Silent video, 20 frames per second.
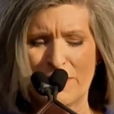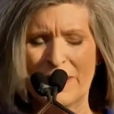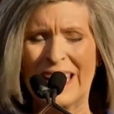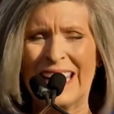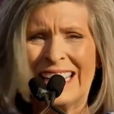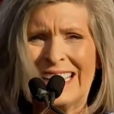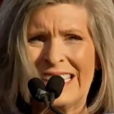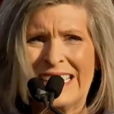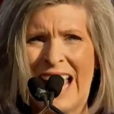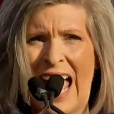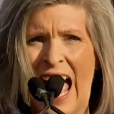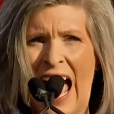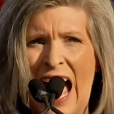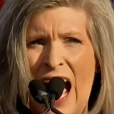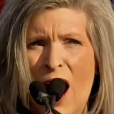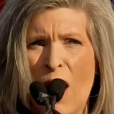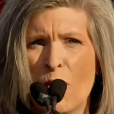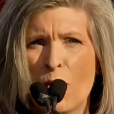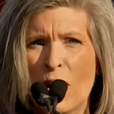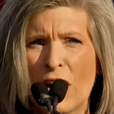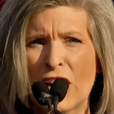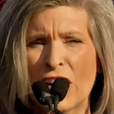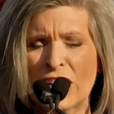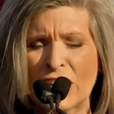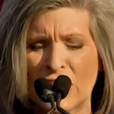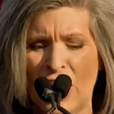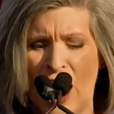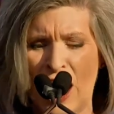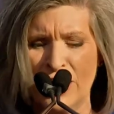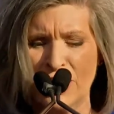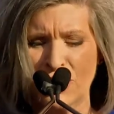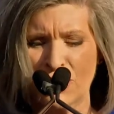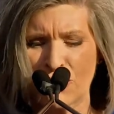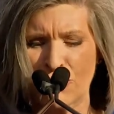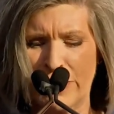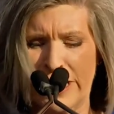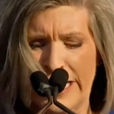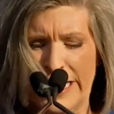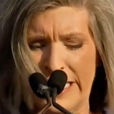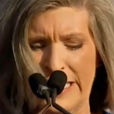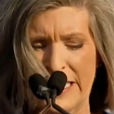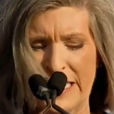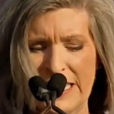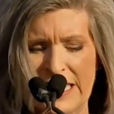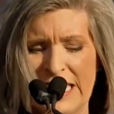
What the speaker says: in our country.